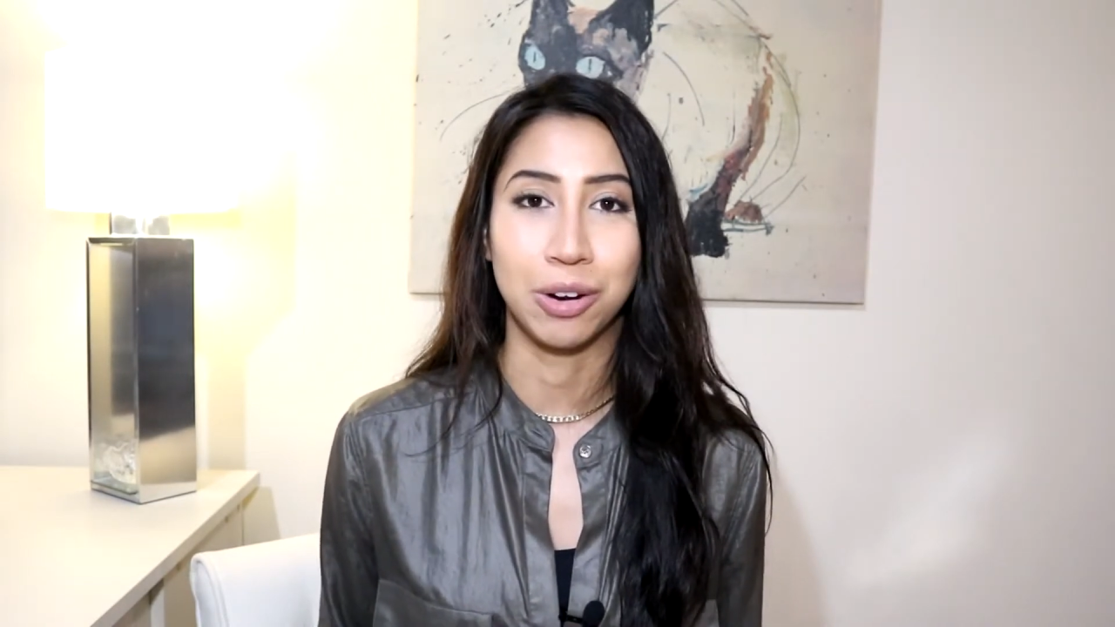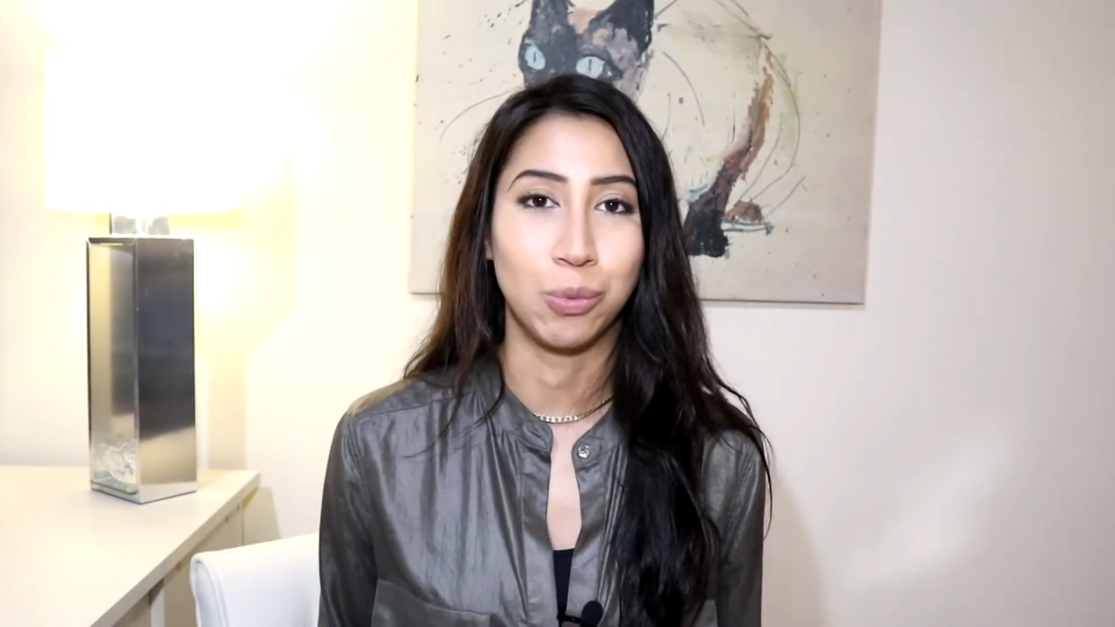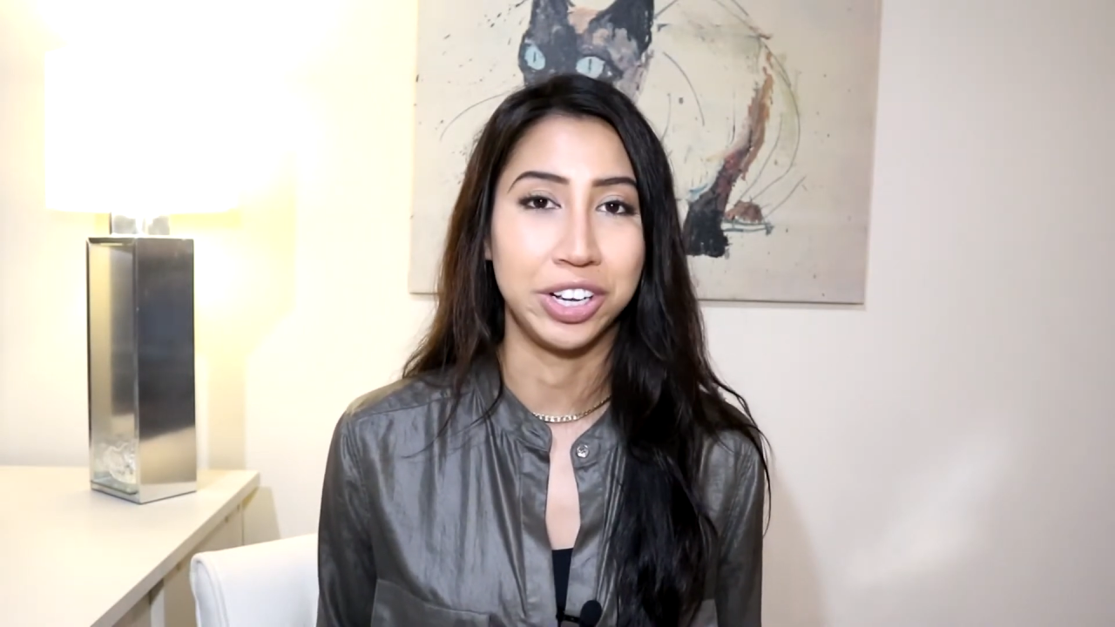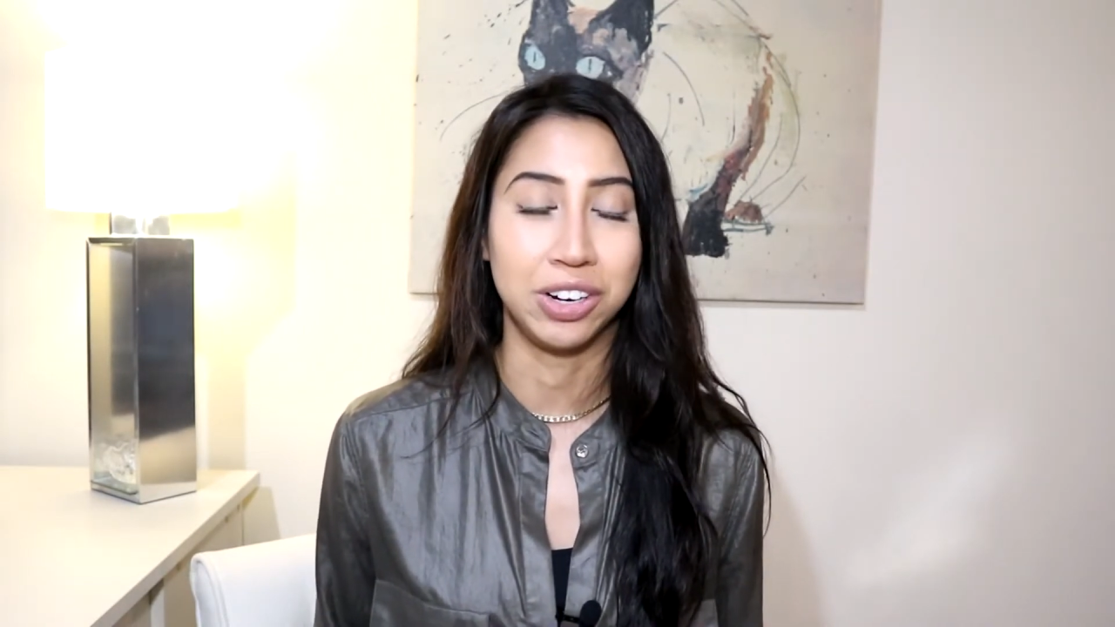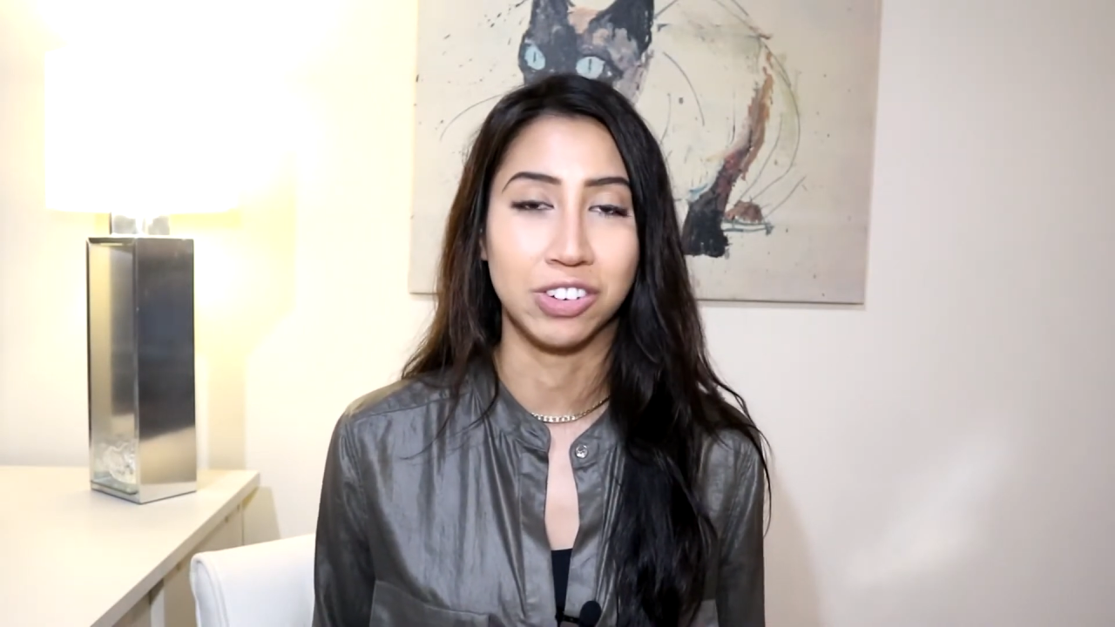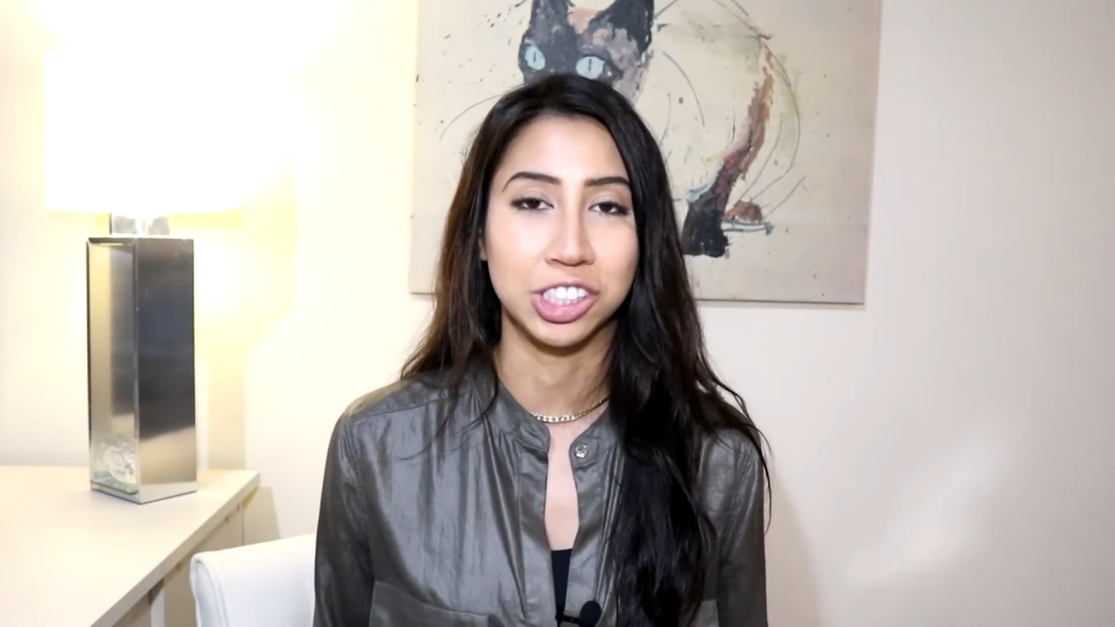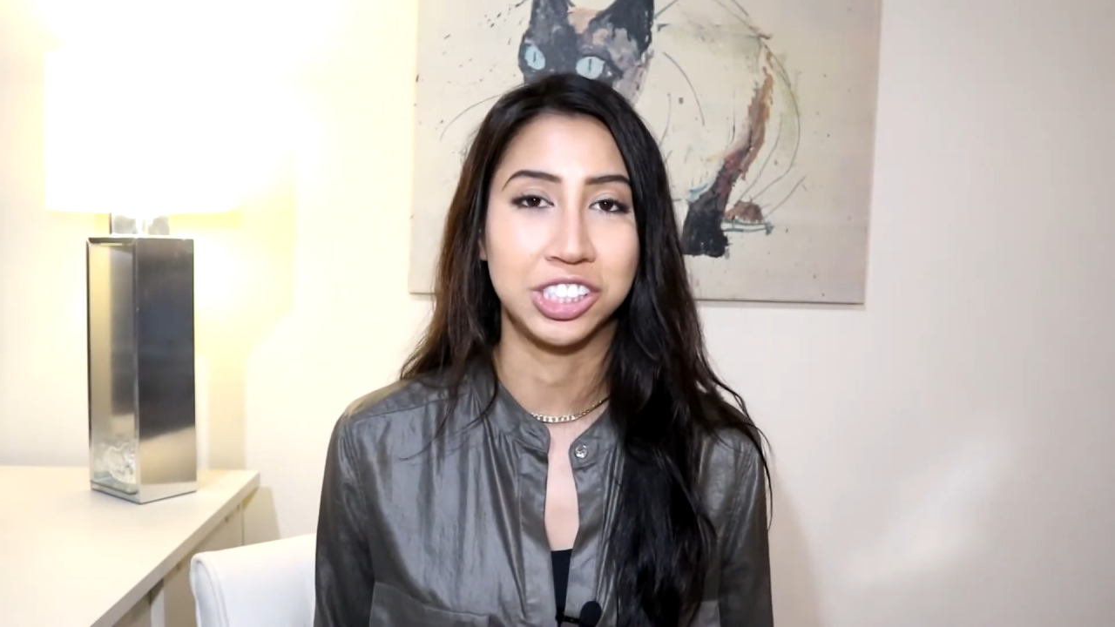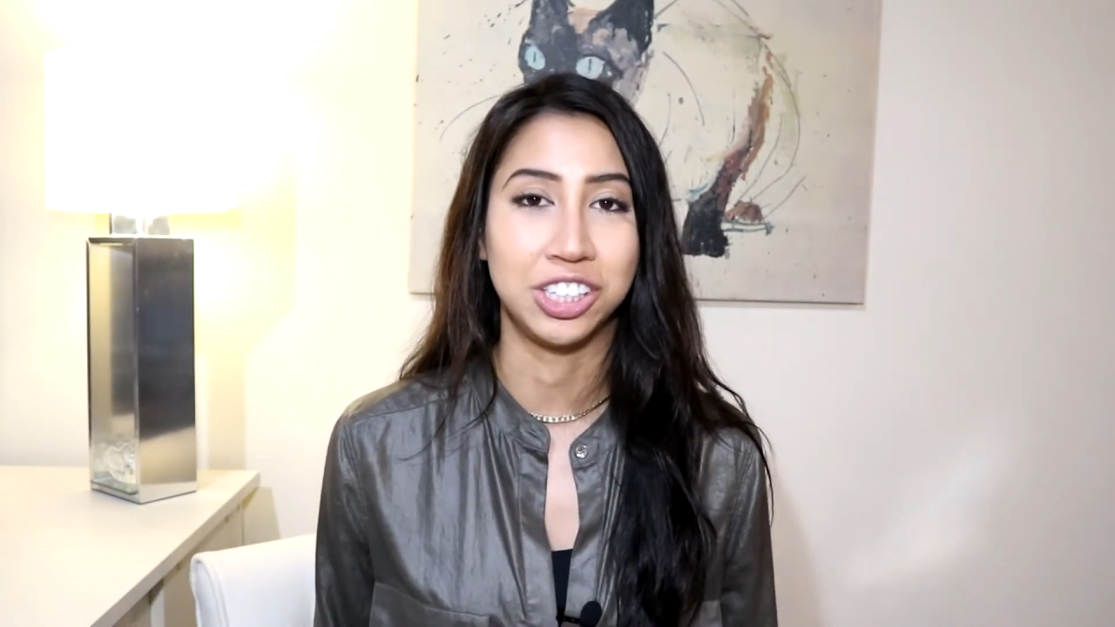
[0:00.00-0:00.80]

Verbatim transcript: on what university